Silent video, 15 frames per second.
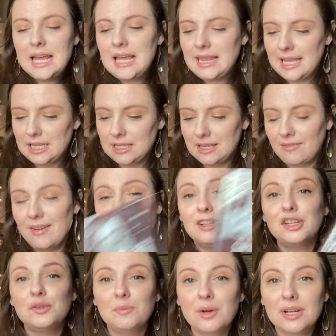this is a
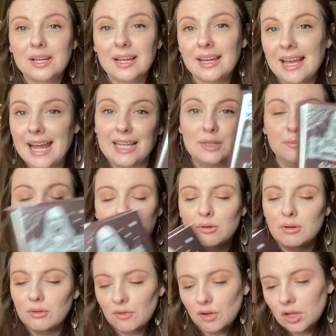Fairyloot book. It's
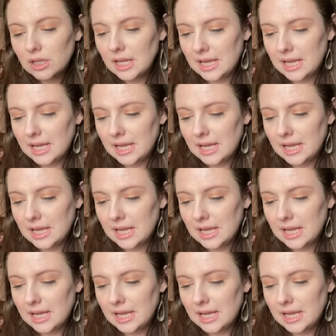beautiful.